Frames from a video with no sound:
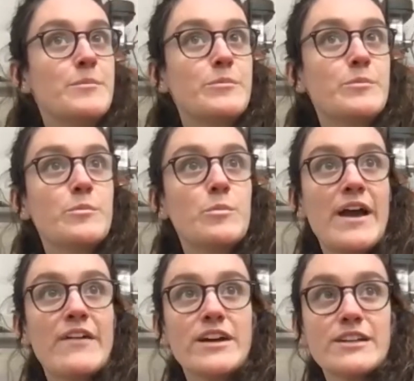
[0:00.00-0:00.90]

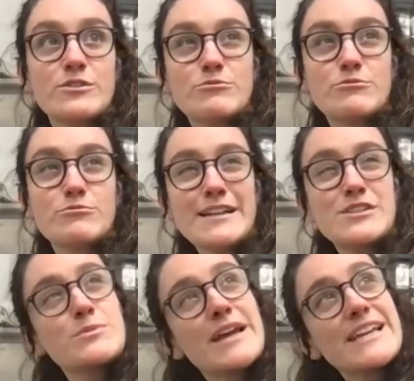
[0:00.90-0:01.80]
where I
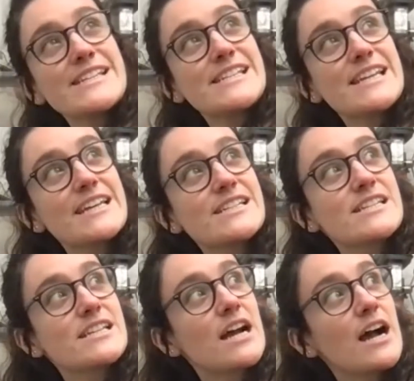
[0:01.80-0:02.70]
graduated.
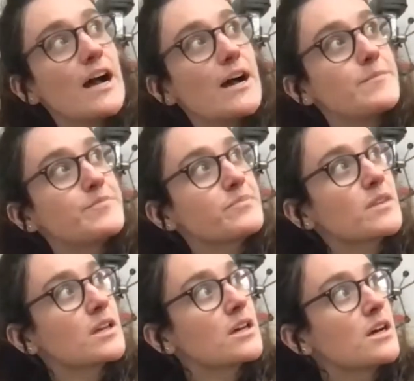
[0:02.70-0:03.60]

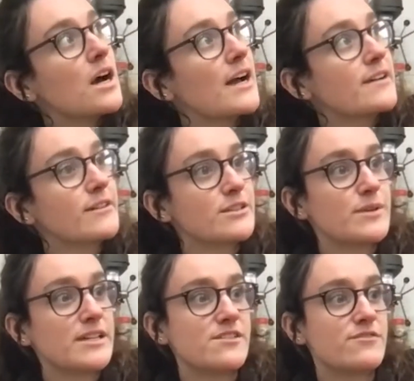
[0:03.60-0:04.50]
I
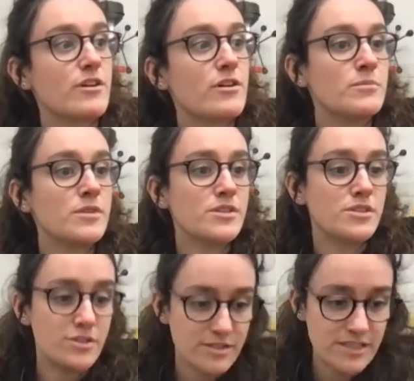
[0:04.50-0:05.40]
graduated from
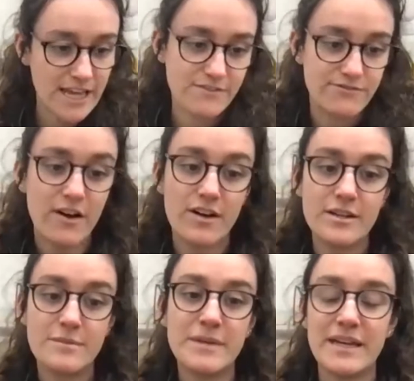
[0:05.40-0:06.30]
UCA
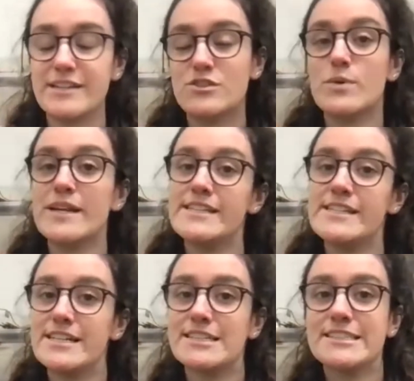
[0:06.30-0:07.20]
Farnham in
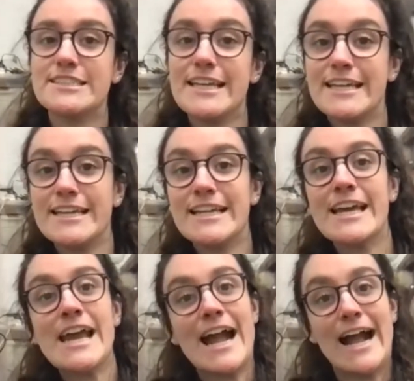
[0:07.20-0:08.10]
2019,
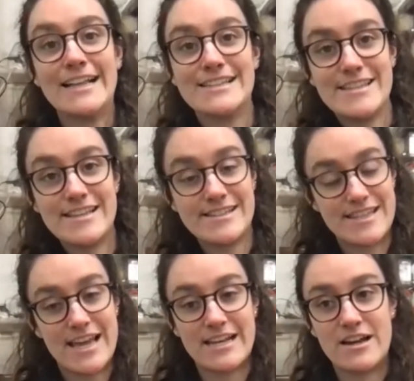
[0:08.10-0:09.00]
and since
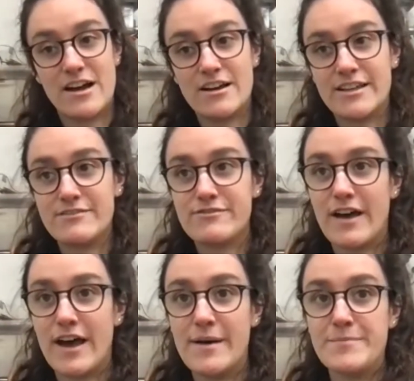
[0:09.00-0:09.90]
then I've
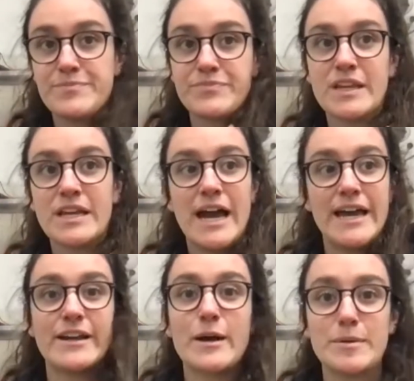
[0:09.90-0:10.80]
had
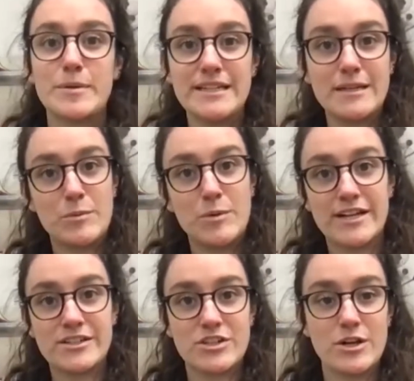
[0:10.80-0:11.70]
a couple of little
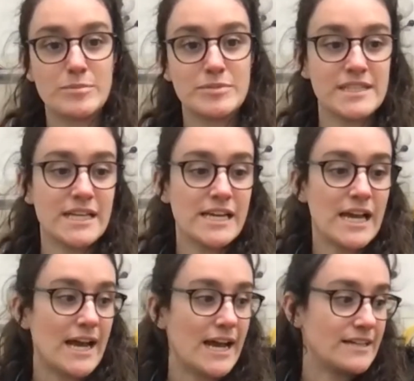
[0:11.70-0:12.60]
workshops,
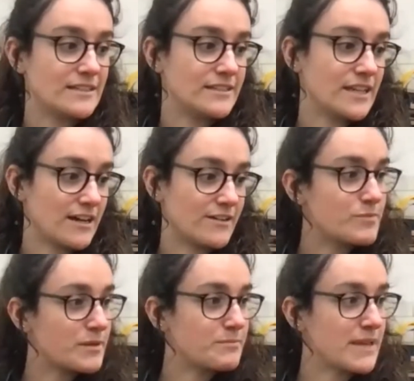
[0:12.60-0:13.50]
and I've
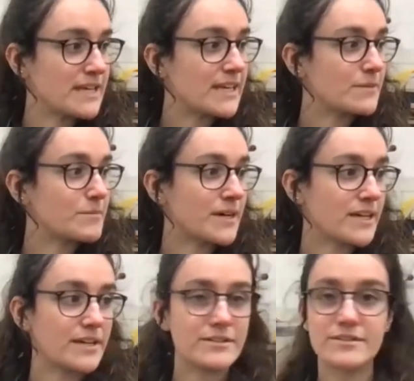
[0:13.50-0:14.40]
been making
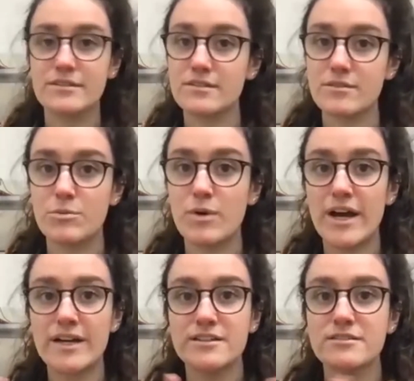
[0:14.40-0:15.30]
my own
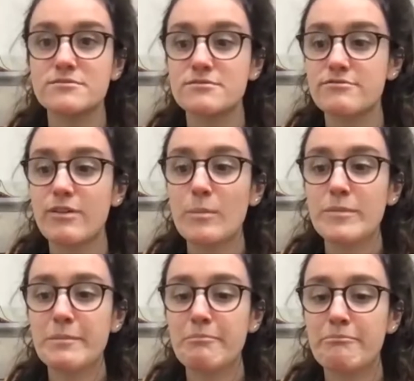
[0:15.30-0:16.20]
work from
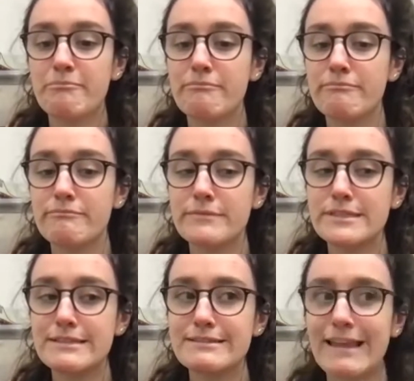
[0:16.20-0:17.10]
them
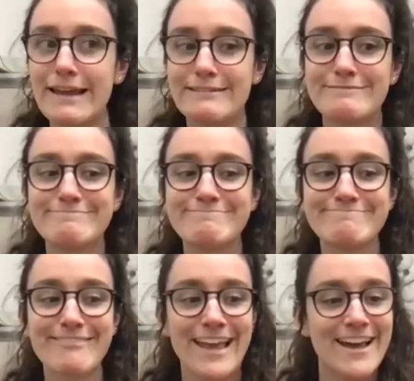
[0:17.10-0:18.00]
since then.
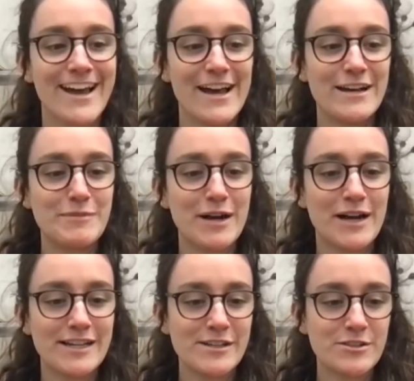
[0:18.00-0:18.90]

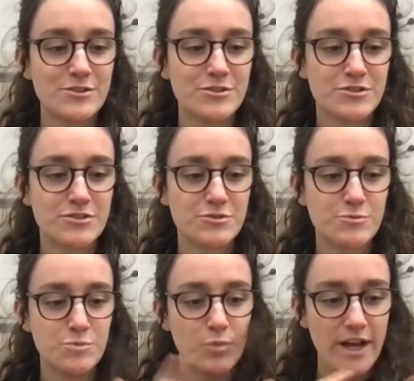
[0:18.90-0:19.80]
I
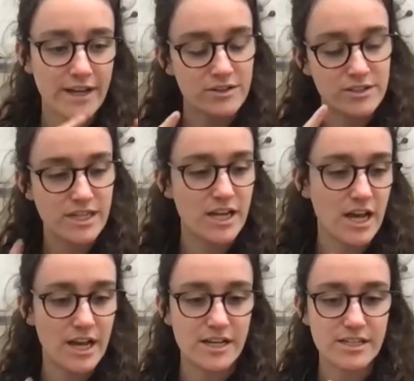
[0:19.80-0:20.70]
work on
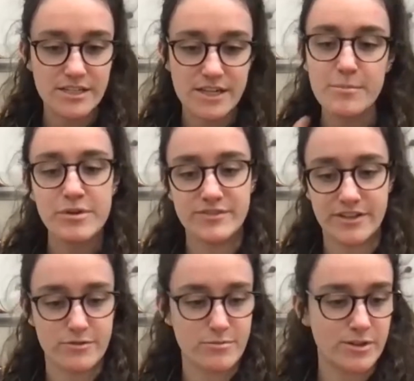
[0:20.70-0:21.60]
a number of
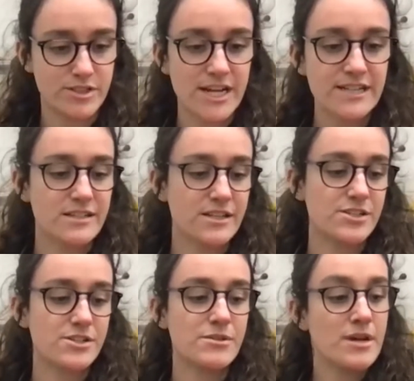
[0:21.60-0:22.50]
different projects. I
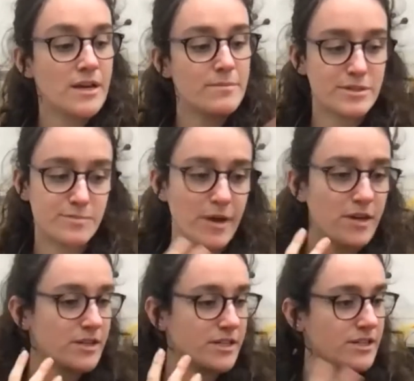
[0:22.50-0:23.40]
do
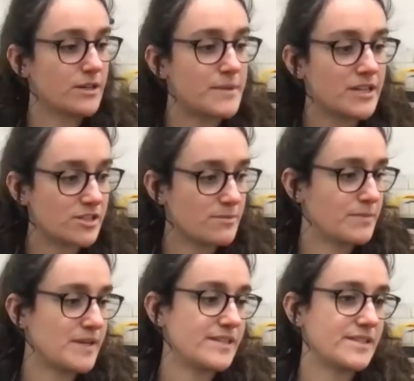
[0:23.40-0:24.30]
bespoke and commission
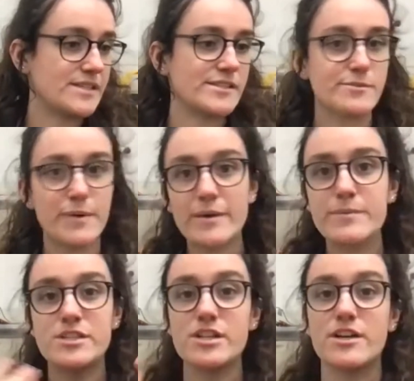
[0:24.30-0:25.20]
pieces as well,
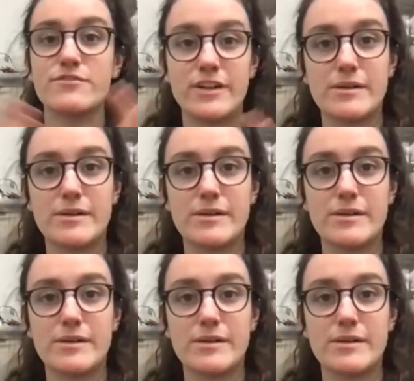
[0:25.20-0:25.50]
which are very